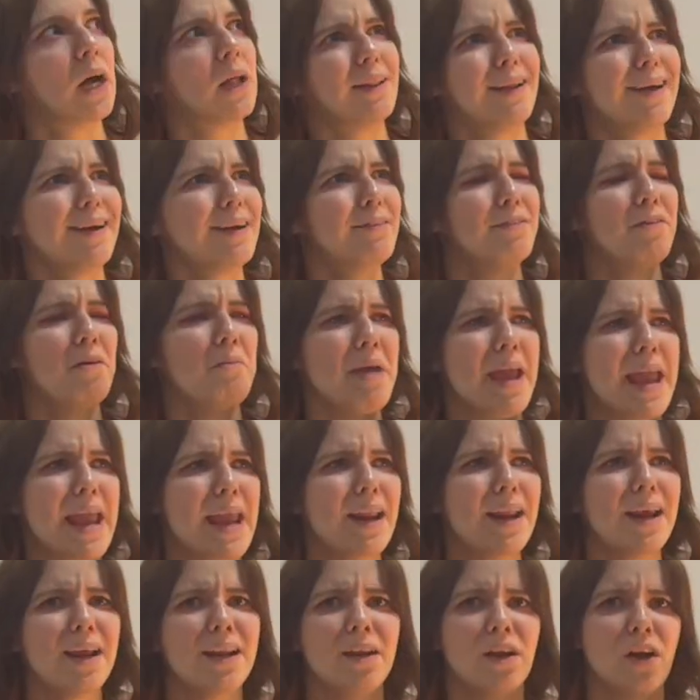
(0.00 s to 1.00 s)
a lot of them
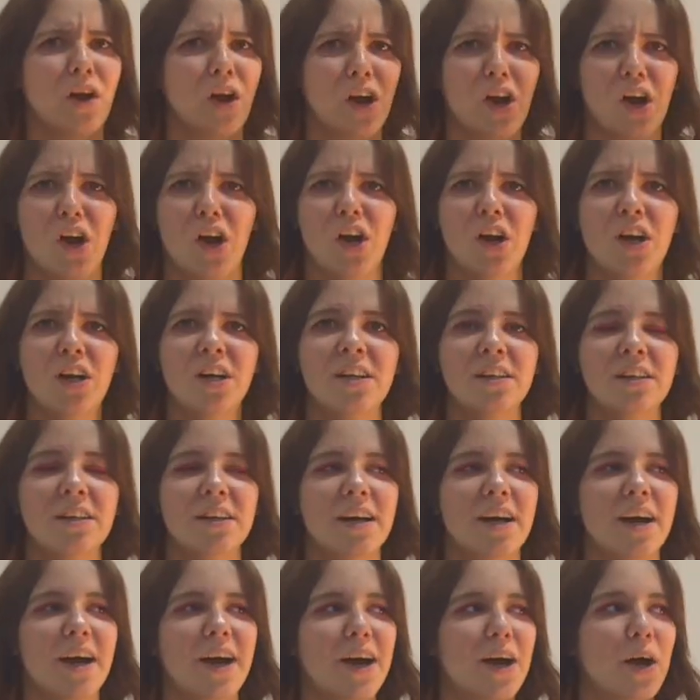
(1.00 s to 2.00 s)
hated her
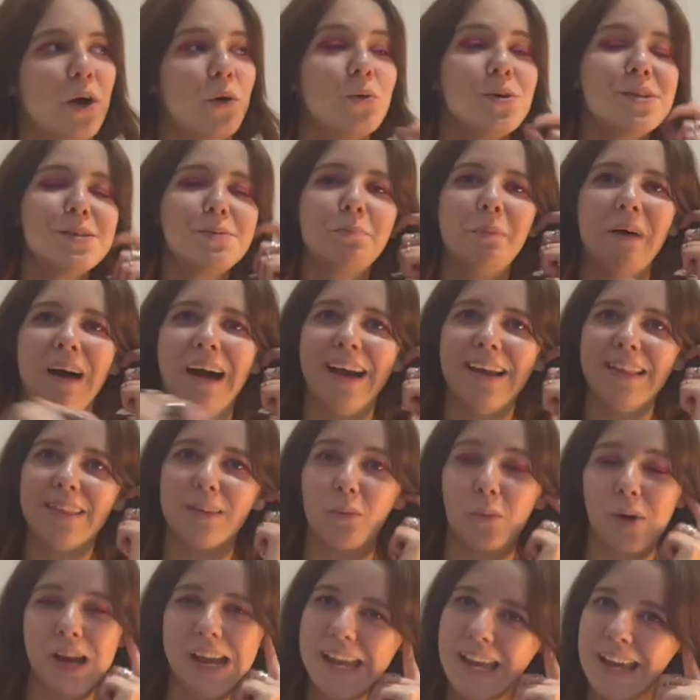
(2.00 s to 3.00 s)
uh, who's by the
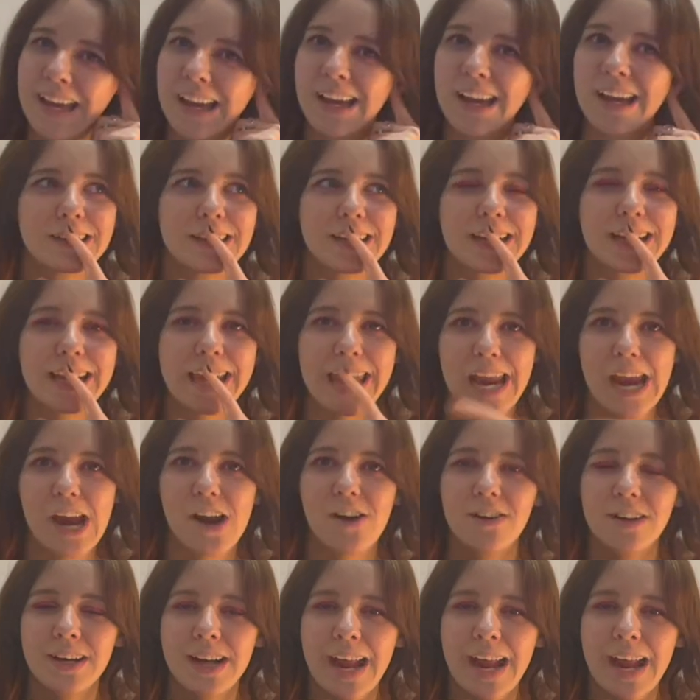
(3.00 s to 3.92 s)
way the Karen